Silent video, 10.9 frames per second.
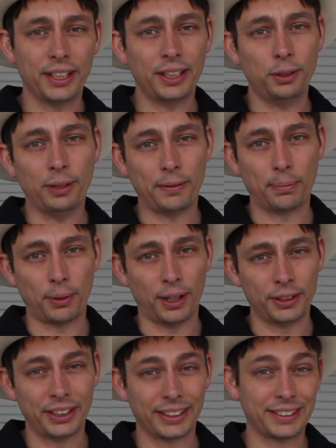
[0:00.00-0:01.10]
think you have a
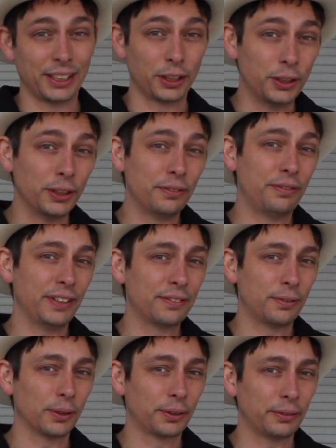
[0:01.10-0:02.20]
project that's a good fit
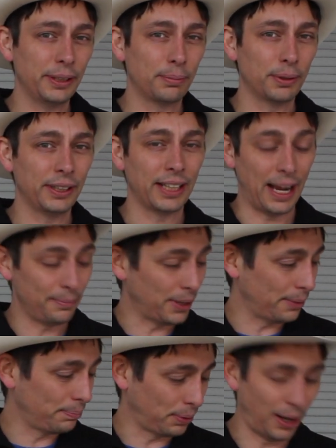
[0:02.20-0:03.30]
for 3D printing, I'm
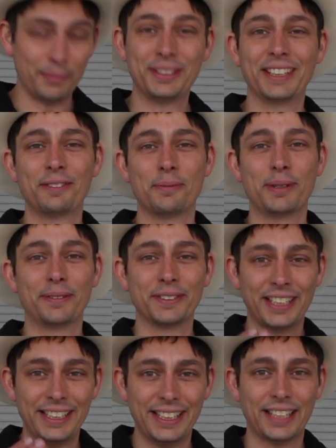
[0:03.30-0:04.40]
not promising we'll be able to
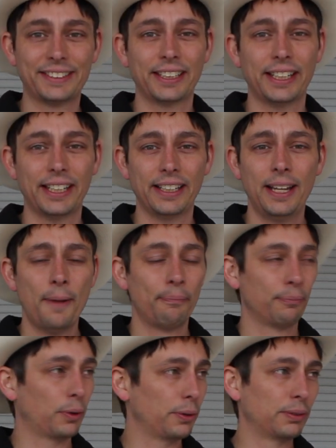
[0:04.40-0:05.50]
say yes today,
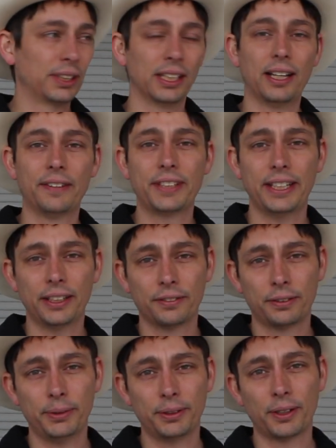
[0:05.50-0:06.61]
but we would love to hear
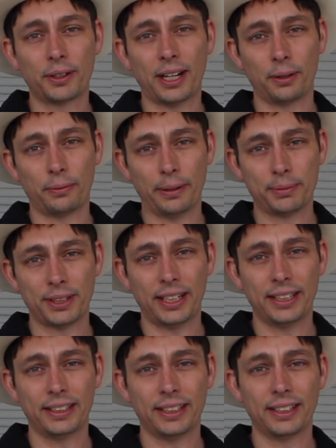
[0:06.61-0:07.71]
from you. Go to our
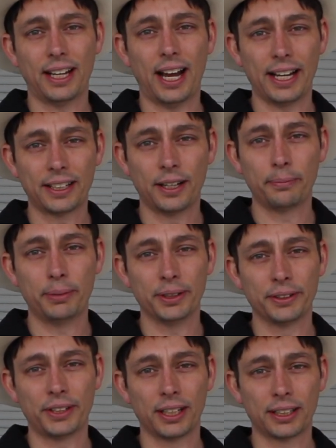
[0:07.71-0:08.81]
website at
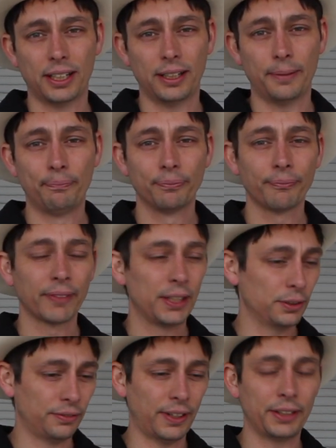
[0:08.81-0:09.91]
iconbuild.com
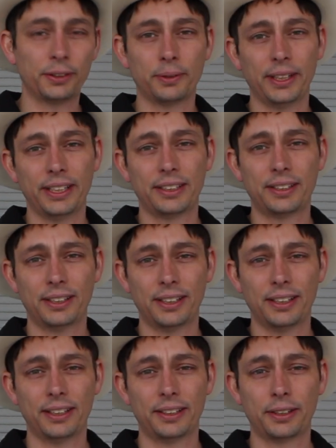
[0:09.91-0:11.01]
you'll find your way
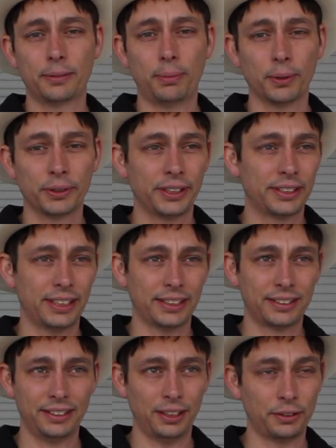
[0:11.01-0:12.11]
to, to the portion that
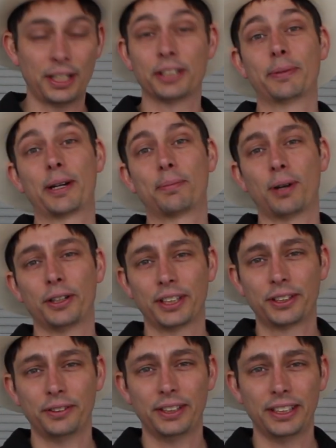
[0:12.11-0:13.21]
says, you know, tell us about a
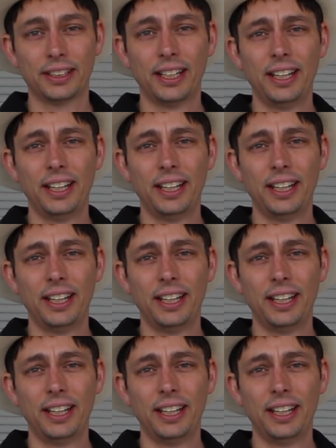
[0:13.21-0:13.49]
project you need.